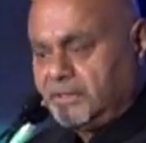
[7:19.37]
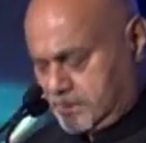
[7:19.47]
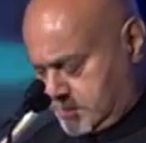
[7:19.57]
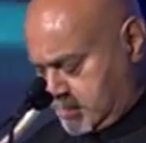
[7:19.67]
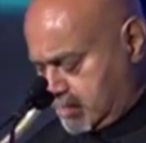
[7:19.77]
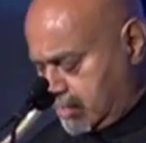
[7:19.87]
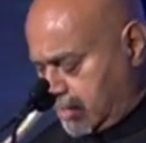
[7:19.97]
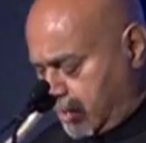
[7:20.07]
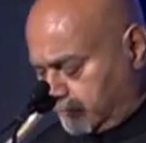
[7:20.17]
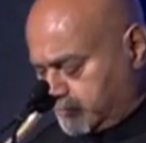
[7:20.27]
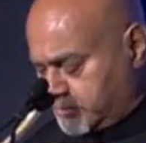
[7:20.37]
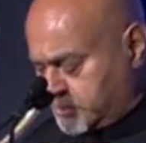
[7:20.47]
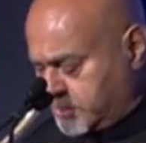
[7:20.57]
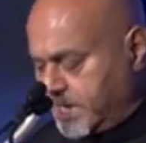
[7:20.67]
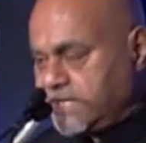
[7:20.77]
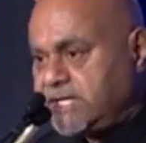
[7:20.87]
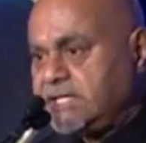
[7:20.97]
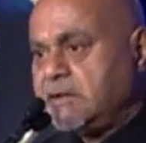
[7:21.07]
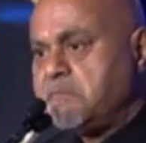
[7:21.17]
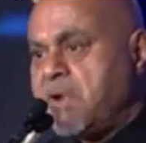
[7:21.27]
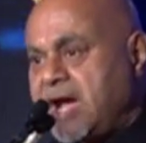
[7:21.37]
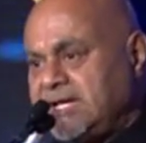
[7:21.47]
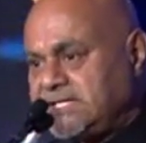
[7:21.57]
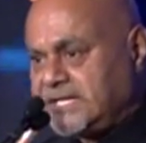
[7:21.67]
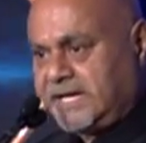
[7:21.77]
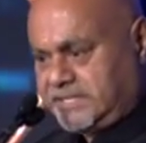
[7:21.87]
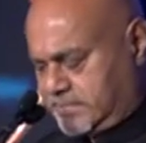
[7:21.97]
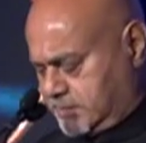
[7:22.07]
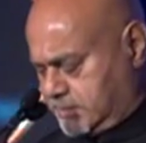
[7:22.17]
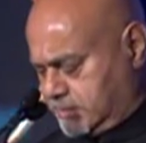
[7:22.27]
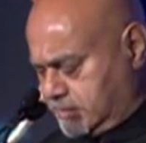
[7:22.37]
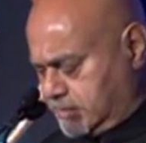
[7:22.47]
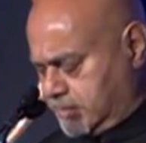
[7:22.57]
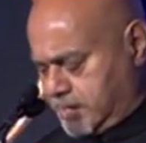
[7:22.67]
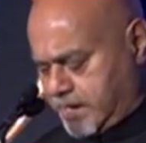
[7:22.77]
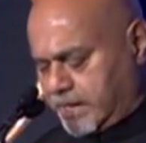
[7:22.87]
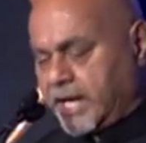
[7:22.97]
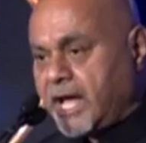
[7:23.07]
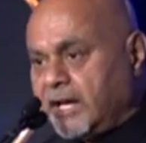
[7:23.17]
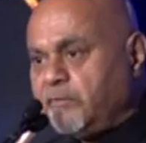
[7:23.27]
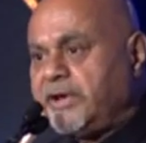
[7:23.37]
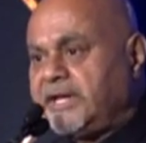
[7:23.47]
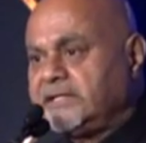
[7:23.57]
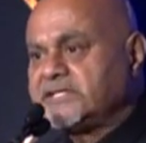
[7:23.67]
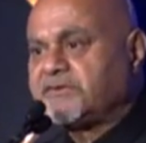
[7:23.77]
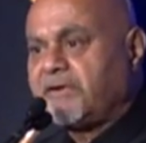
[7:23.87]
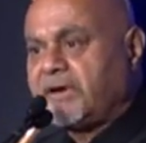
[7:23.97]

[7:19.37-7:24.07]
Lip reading: of changing the mindsets and elevating the strategic,